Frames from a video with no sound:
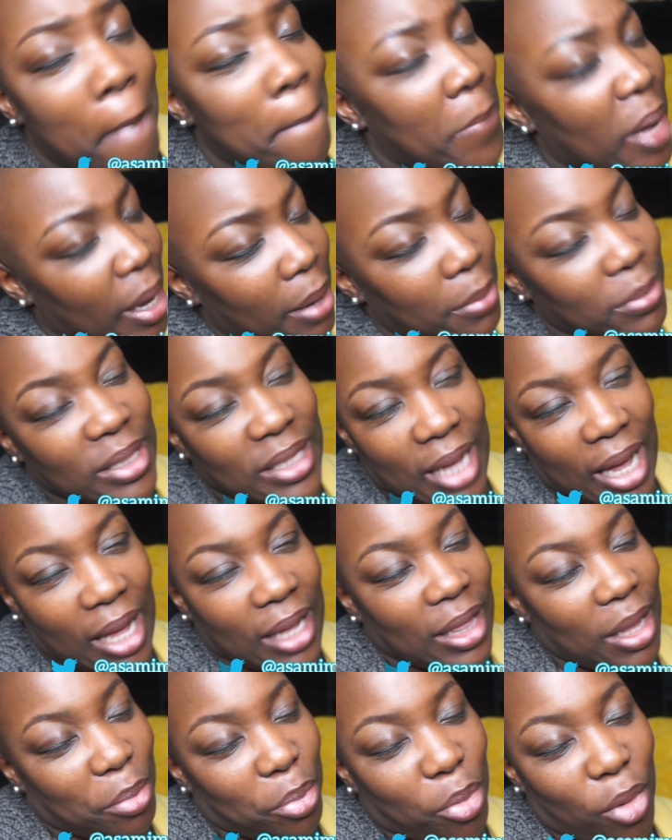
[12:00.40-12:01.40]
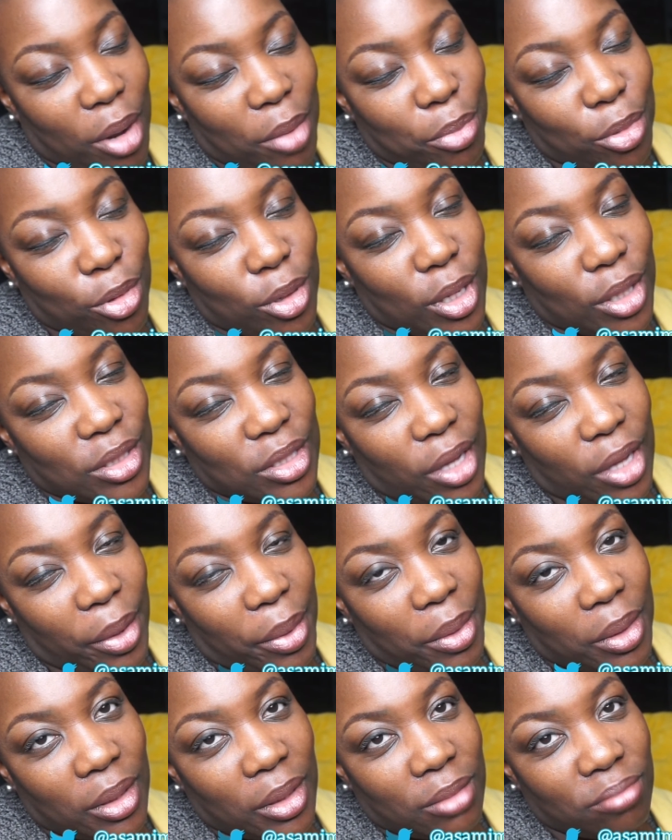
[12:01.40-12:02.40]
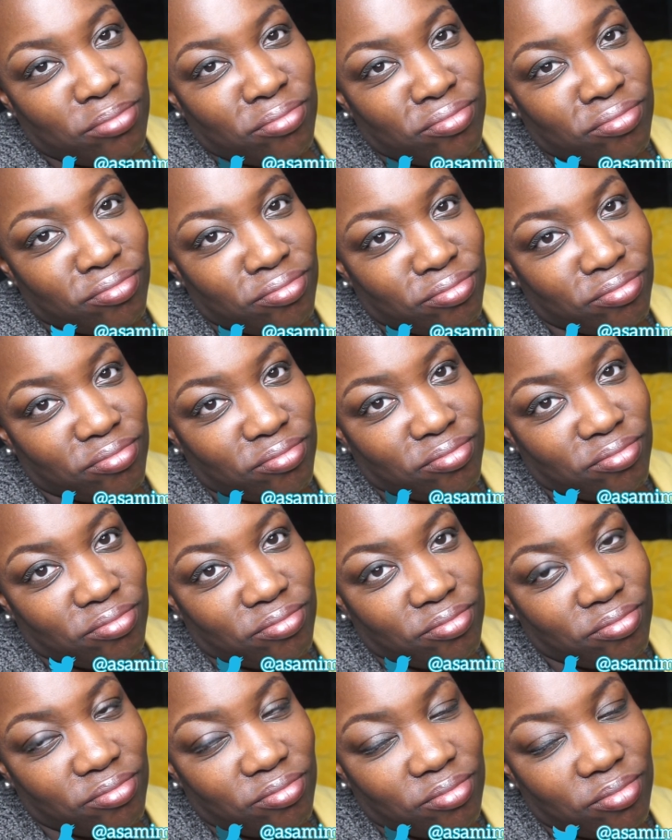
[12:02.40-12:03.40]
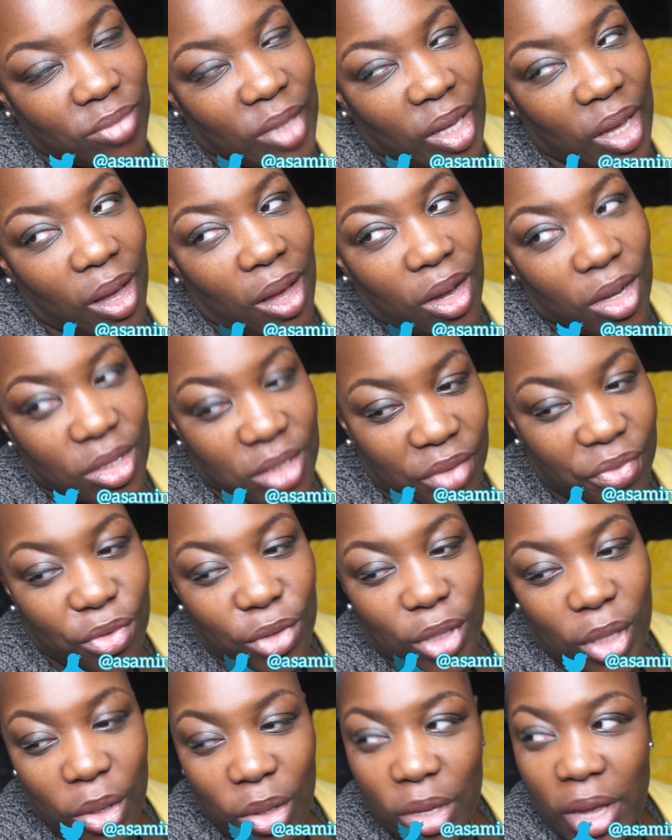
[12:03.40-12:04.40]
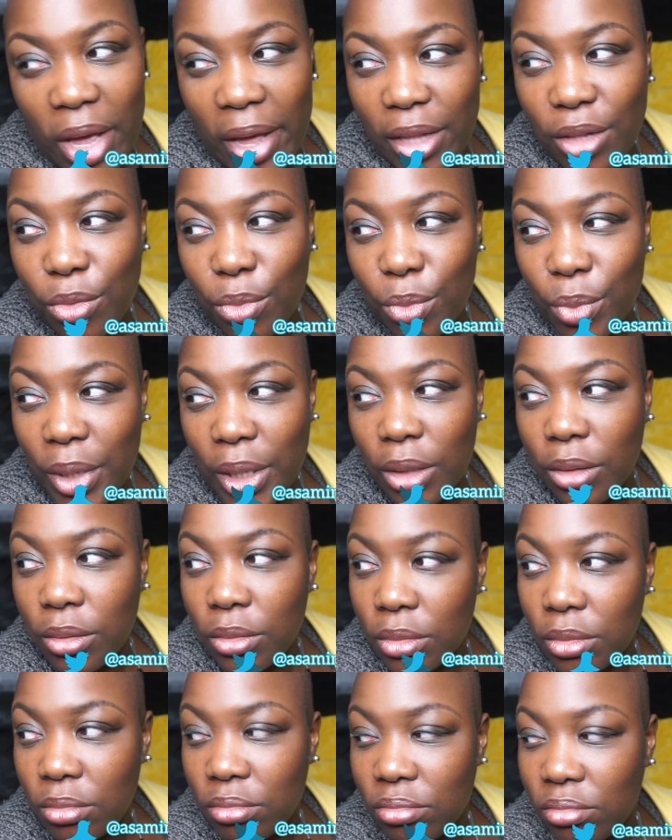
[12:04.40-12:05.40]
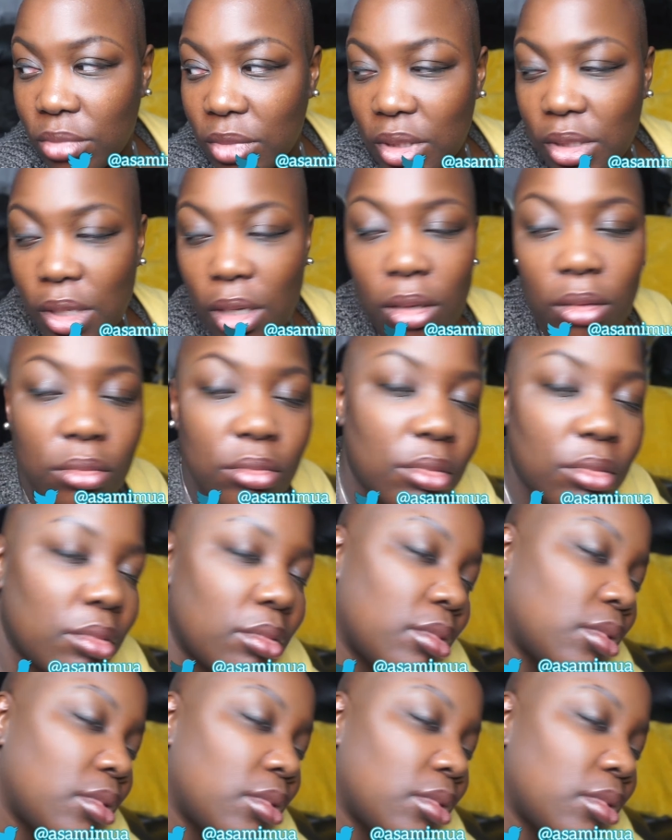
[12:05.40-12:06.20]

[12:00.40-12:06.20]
But I'm sad that Brett and Booker's going. Because I thought they were getting on well. So.